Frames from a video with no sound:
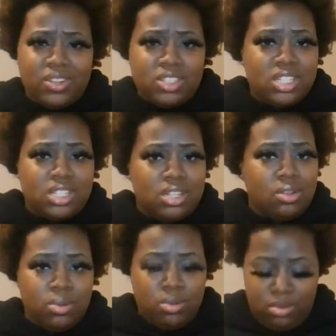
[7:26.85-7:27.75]
She's so
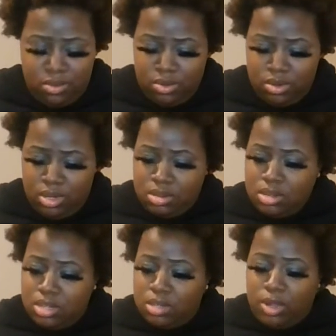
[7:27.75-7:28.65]

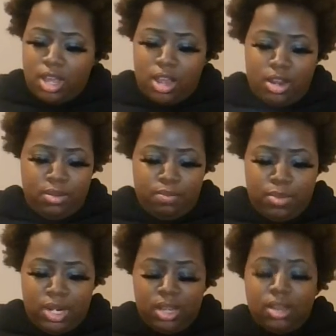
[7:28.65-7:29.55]
sweet. Her
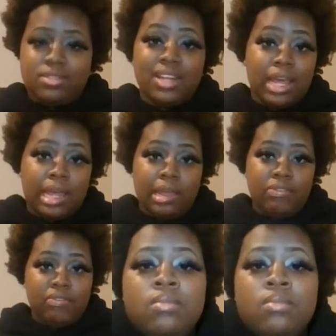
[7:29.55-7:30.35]
be loves life.